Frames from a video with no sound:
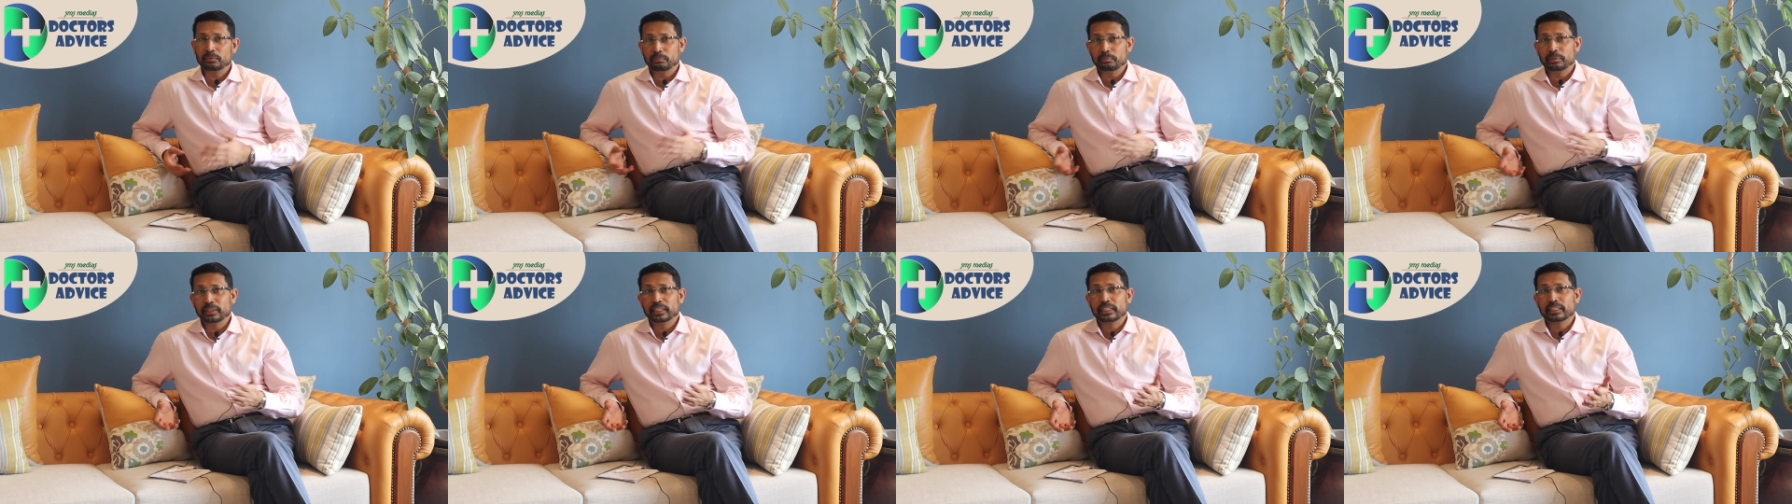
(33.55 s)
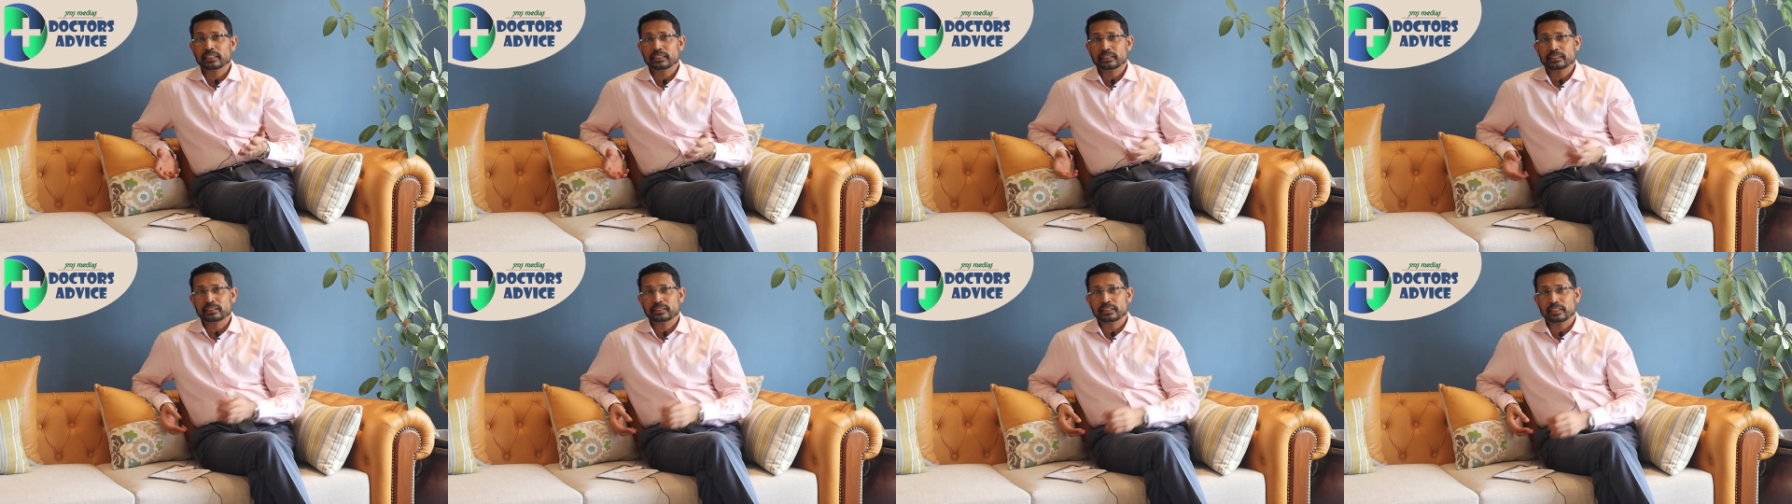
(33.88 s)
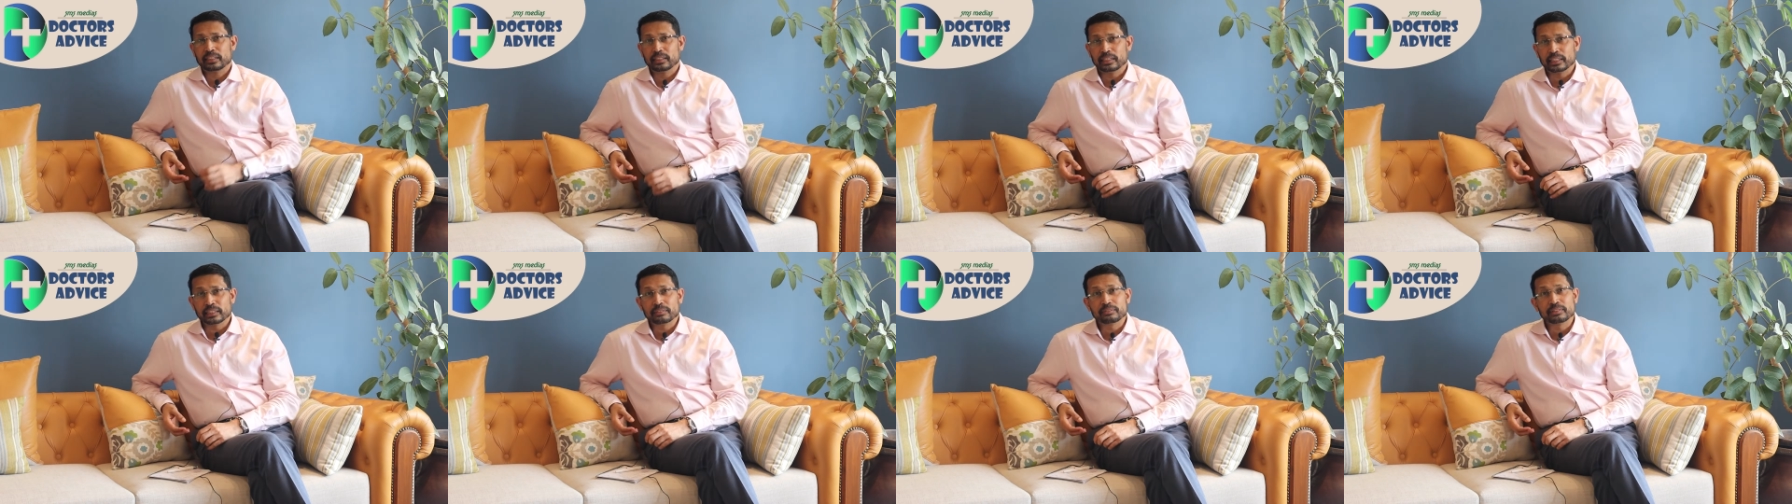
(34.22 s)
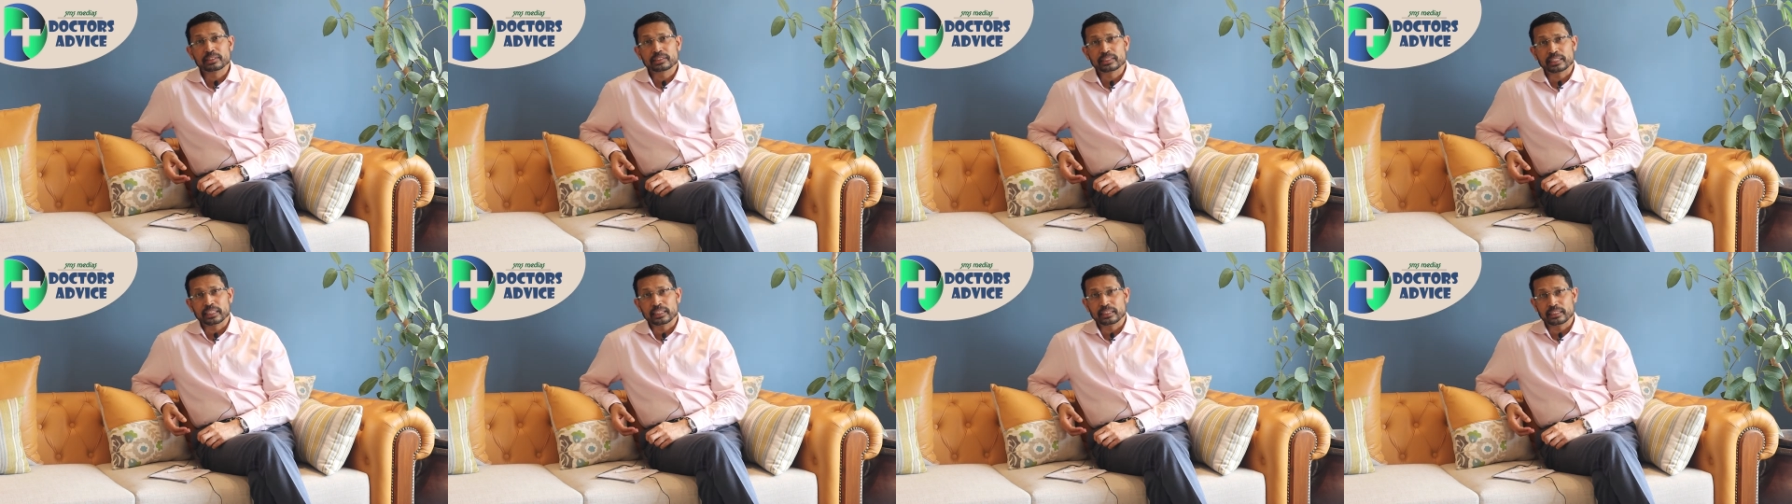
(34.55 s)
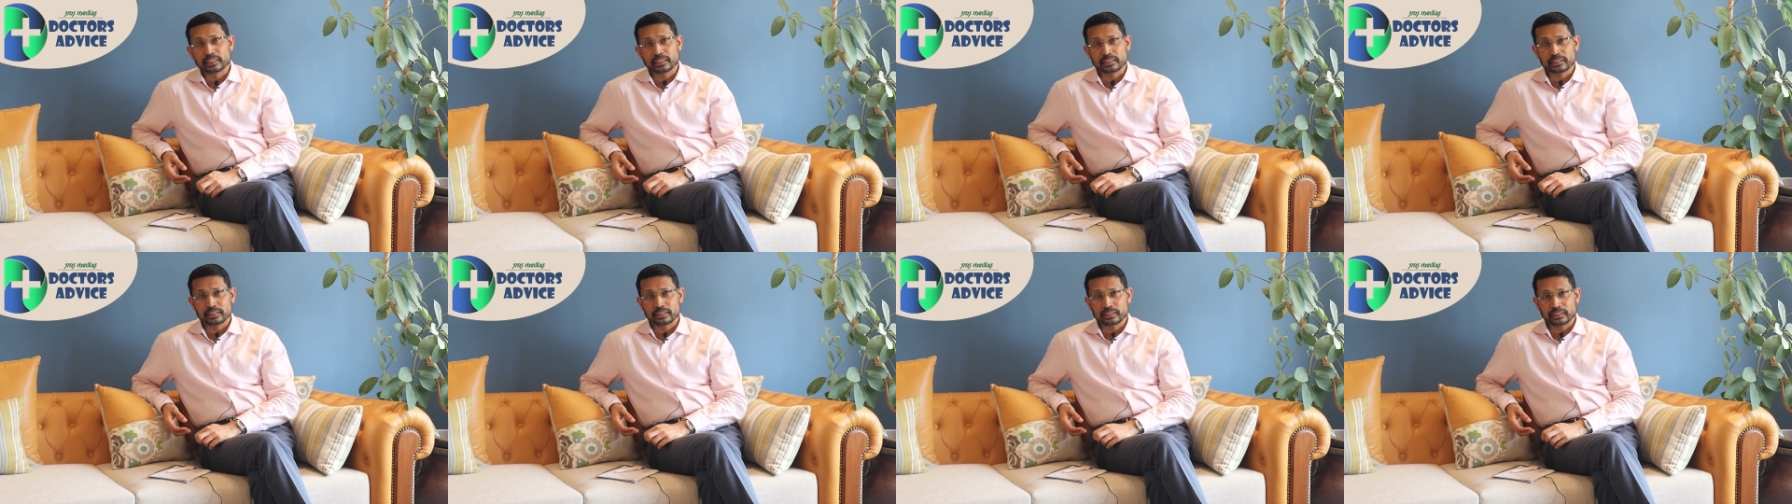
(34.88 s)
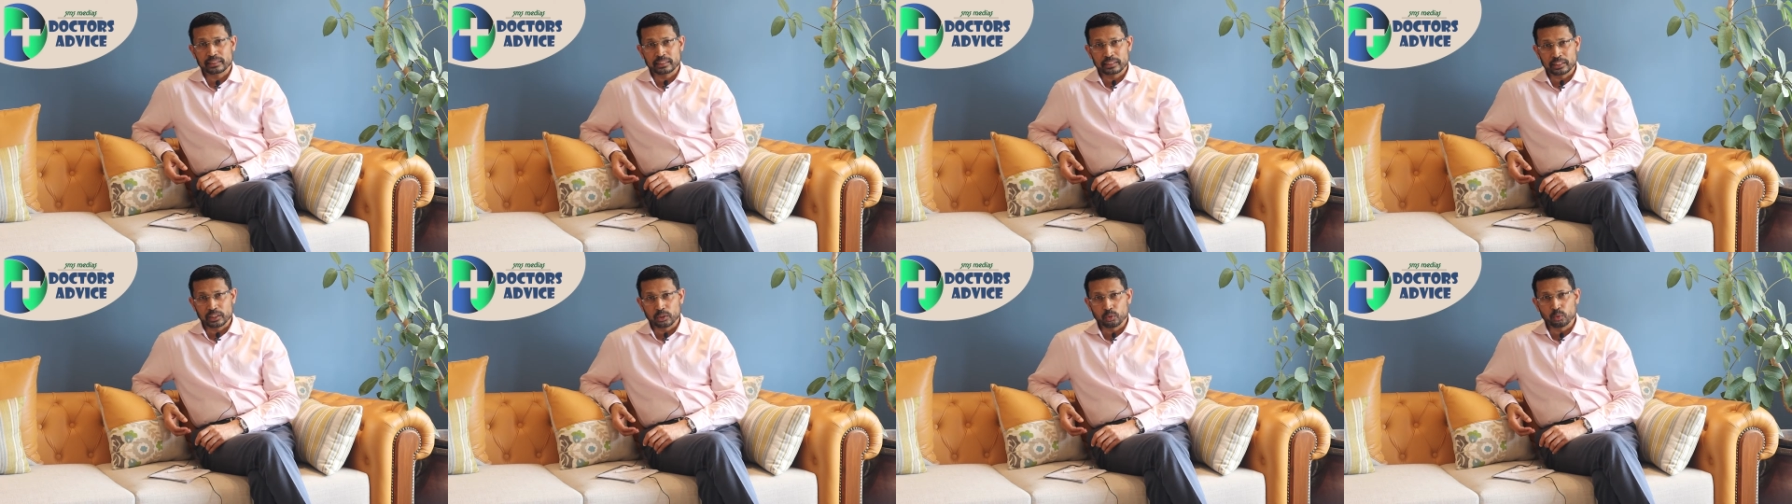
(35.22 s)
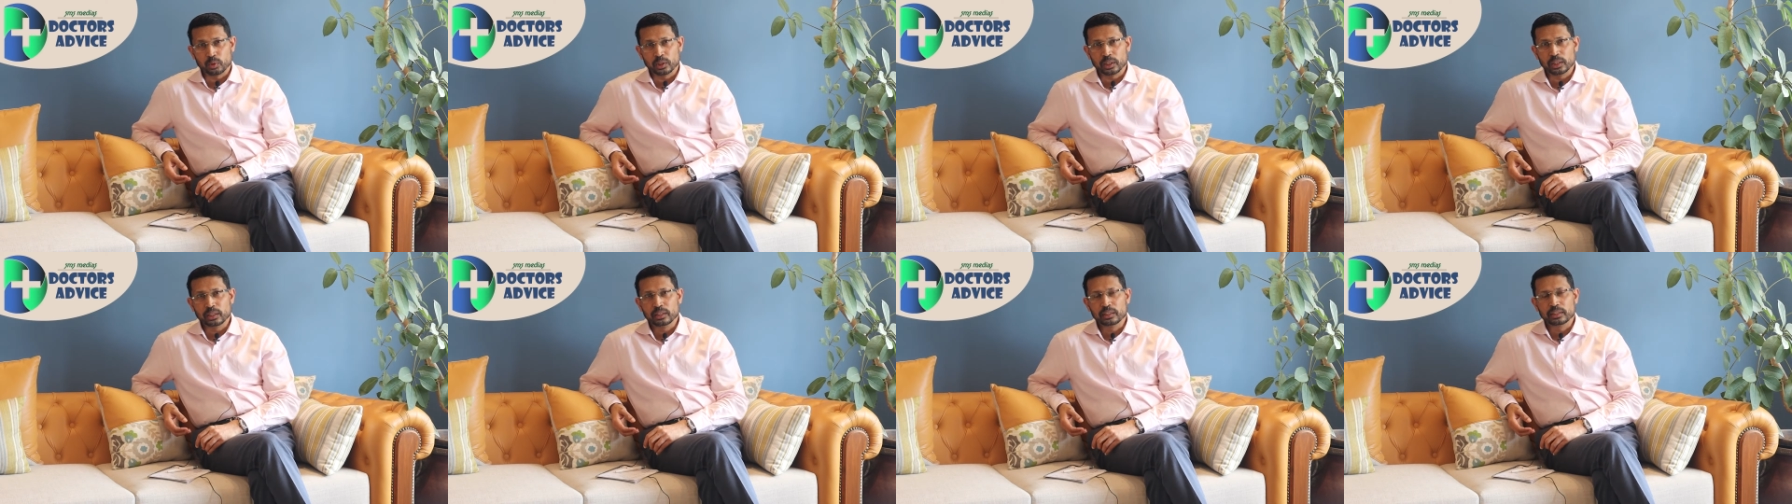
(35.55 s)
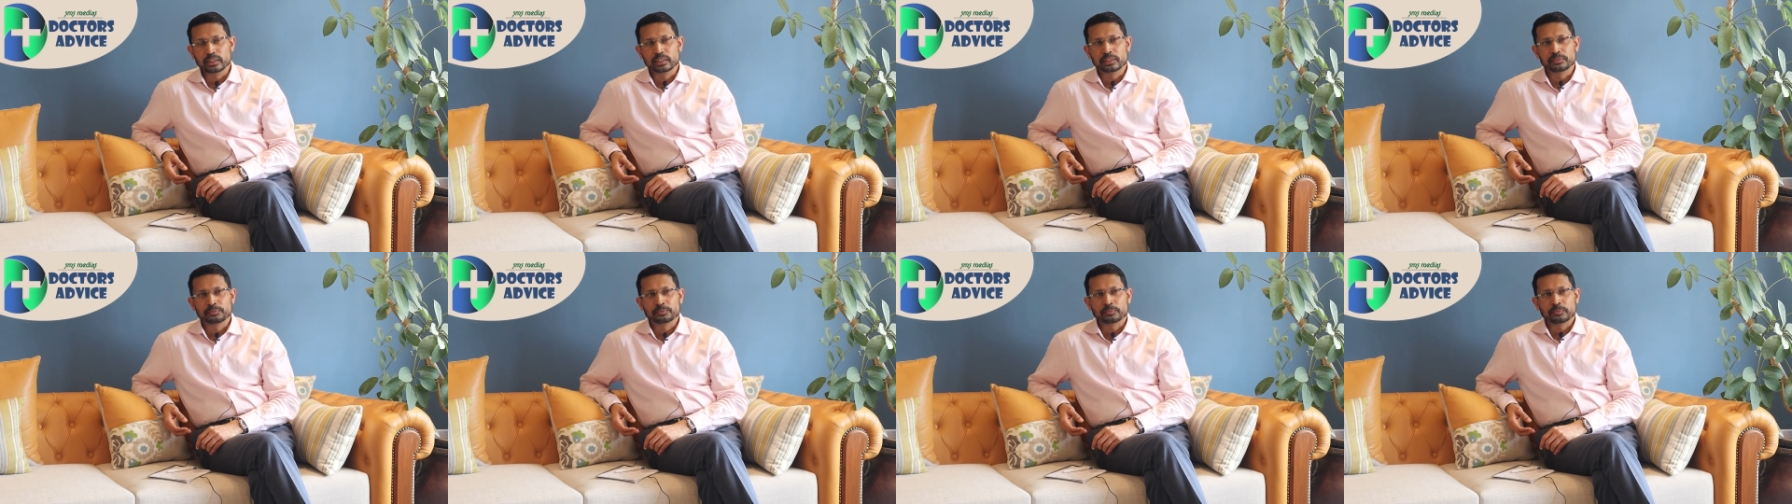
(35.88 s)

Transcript: biggest liver centers in the world.